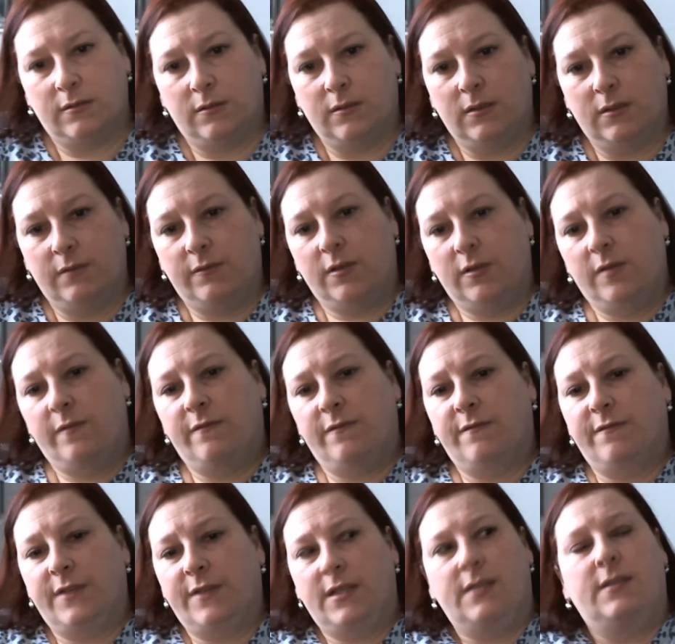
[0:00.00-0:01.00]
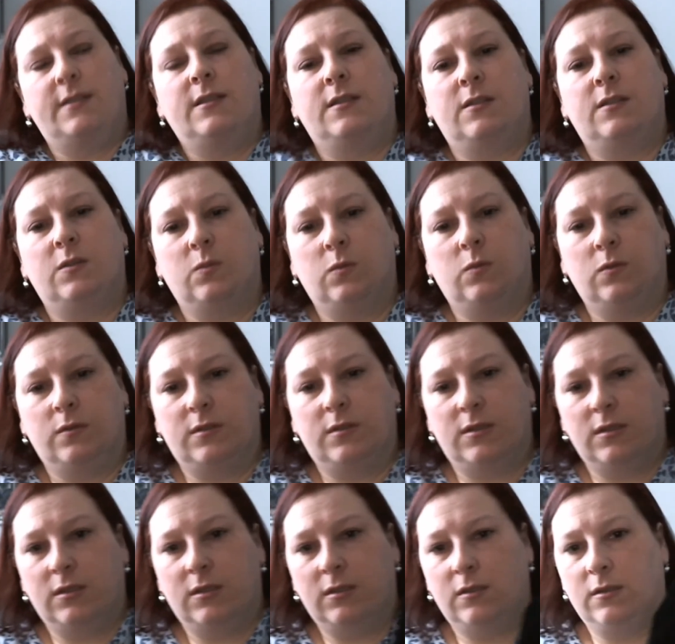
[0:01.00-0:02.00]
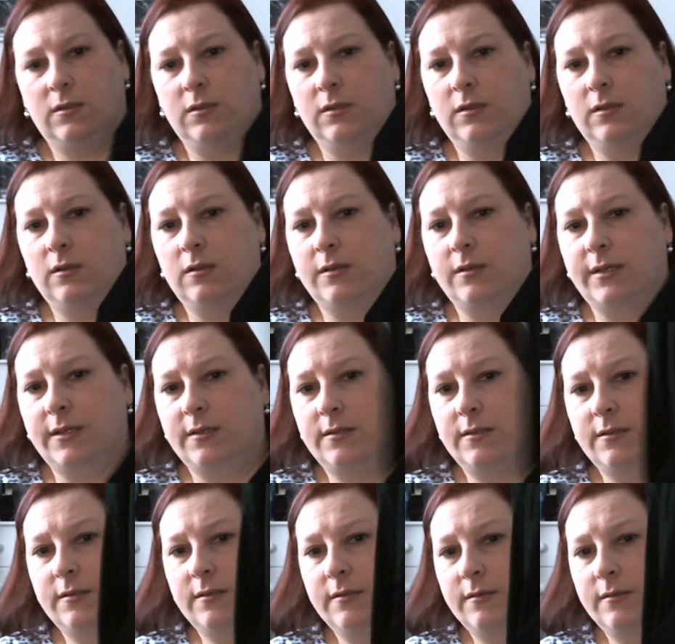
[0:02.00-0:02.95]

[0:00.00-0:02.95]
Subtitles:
If I face this towards the light,